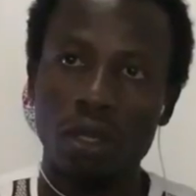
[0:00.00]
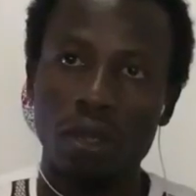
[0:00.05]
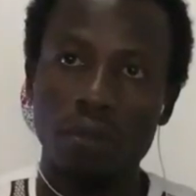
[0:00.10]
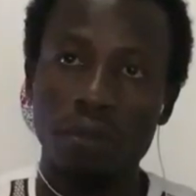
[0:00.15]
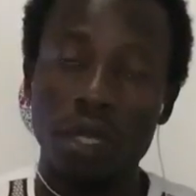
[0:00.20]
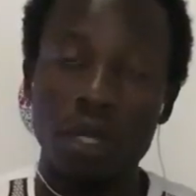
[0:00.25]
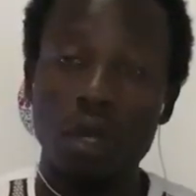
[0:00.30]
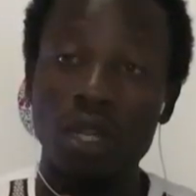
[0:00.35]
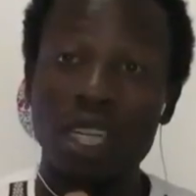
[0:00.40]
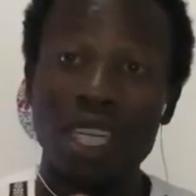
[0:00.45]

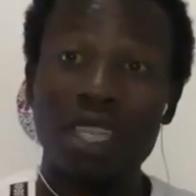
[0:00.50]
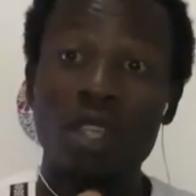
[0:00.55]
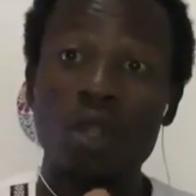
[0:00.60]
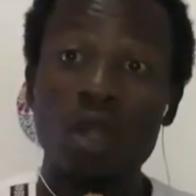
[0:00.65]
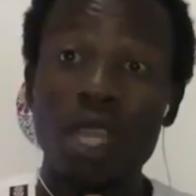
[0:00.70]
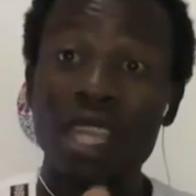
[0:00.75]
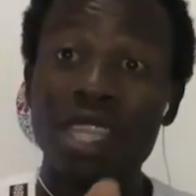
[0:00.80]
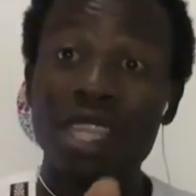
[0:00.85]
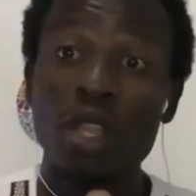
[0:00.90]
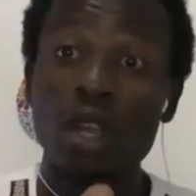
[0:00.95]
because
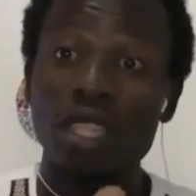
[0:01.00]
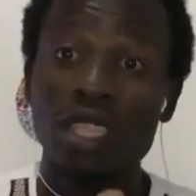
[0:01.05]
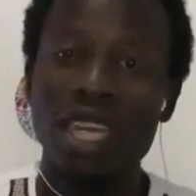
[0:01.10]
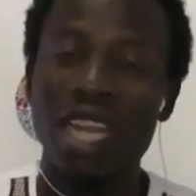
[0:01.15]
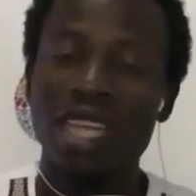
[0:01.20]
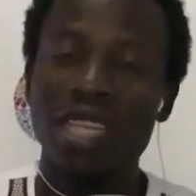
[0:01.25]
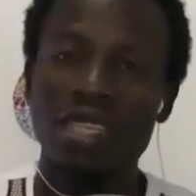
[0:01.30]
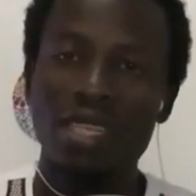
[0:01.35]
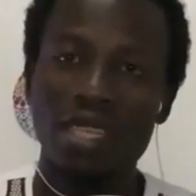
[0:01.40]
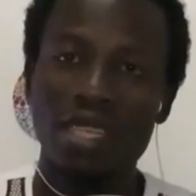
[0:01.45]
it doesn't
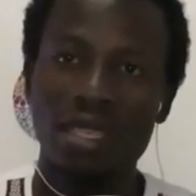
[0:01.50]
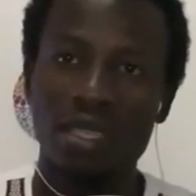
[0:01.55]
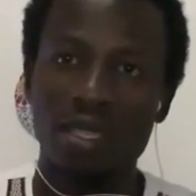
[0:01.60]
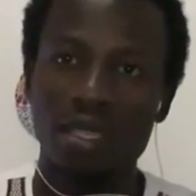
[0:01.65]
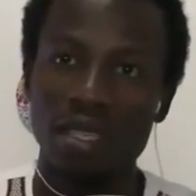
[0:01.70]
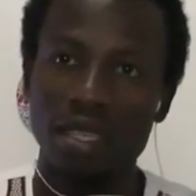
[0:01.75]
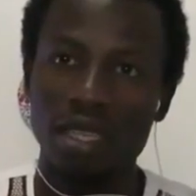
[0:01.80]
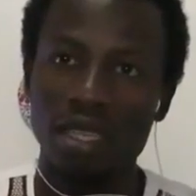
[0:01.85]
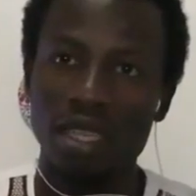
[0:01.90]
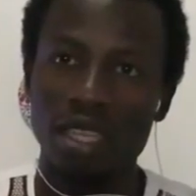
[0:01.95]
exist.
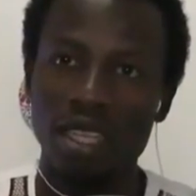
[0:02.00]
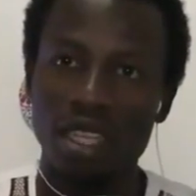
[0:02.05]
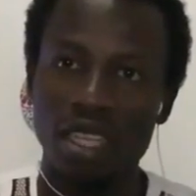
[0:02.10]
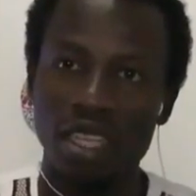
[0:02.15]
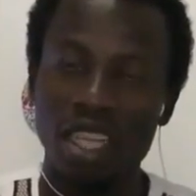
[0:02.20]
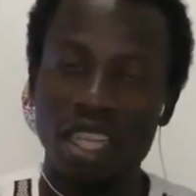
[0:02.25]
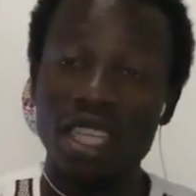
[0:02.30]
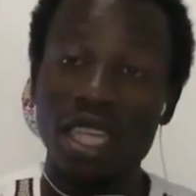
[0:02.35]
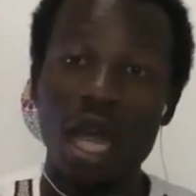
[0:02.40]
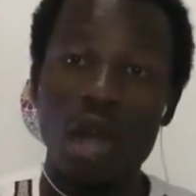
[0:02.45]

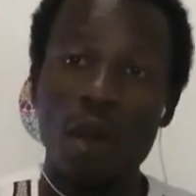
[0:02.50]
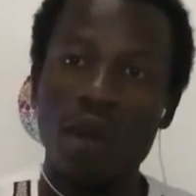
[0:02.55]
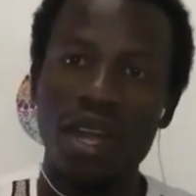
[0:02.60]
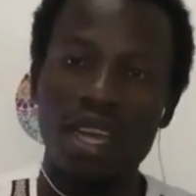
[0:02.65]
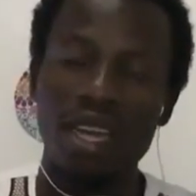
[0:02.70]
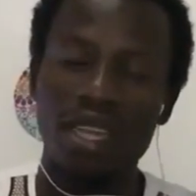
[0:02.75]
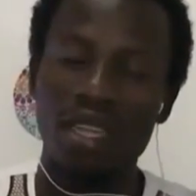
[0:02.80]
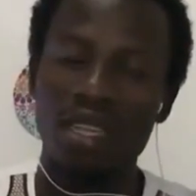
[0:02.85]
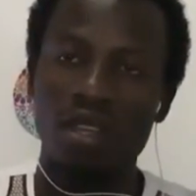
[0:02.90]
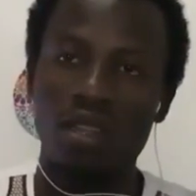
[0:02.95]
It's our
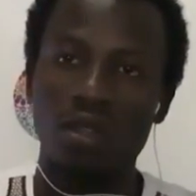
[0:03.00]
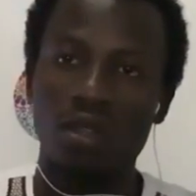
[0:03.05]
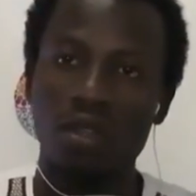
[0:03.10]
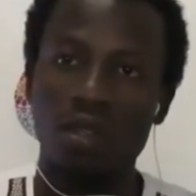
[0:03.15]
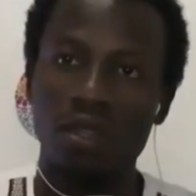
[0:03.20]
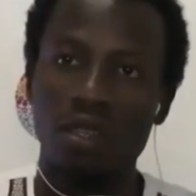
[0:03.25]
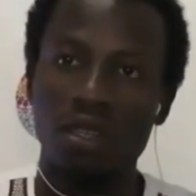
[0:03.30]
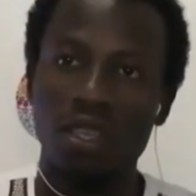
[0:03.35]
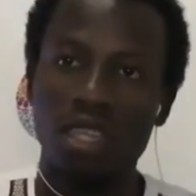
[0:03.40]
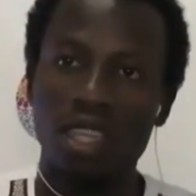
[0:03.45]
leader,
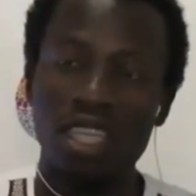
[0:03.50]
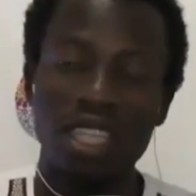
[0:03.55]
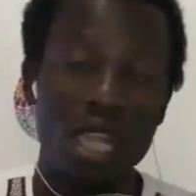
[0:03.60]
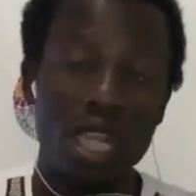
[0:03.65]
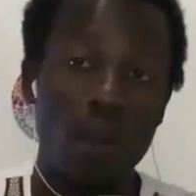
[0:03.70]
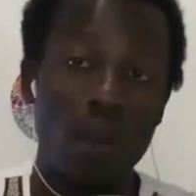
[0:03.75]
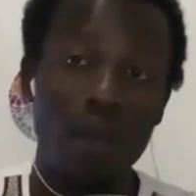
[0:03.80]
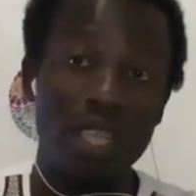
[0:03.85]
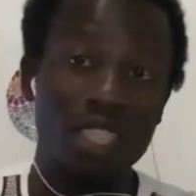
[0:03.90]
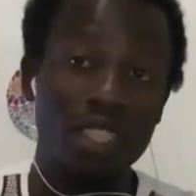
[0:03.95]
it's
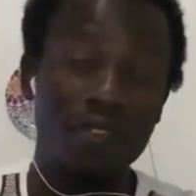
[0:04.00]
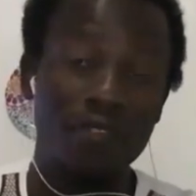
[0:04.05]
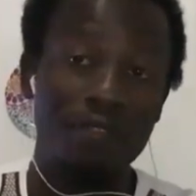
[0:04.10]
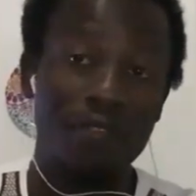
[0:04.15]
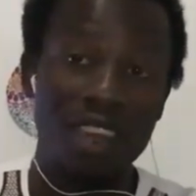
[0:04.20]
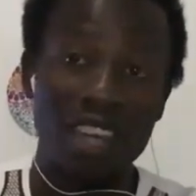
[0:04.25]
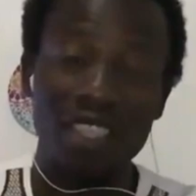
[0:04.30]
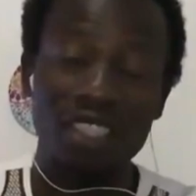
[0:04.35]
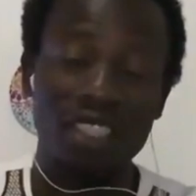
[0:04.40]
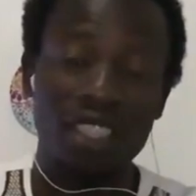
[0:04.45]
our
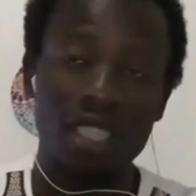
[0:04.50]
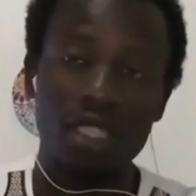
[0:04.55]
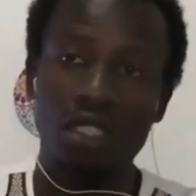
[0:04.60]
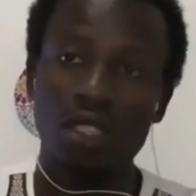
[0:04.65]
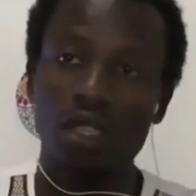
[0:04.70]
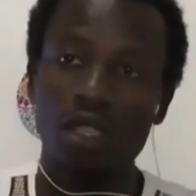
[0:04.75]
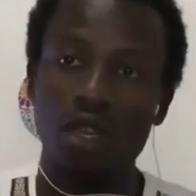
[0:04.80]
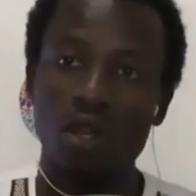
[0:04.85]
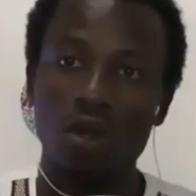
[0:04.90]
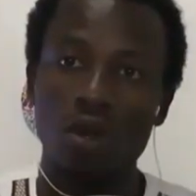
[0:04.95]
vice
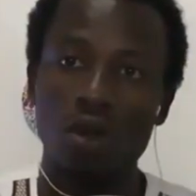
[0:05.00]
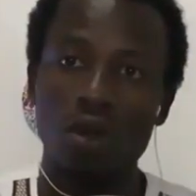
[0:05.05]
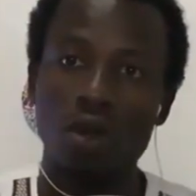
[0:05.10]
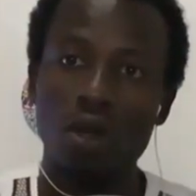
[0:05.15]
chancellor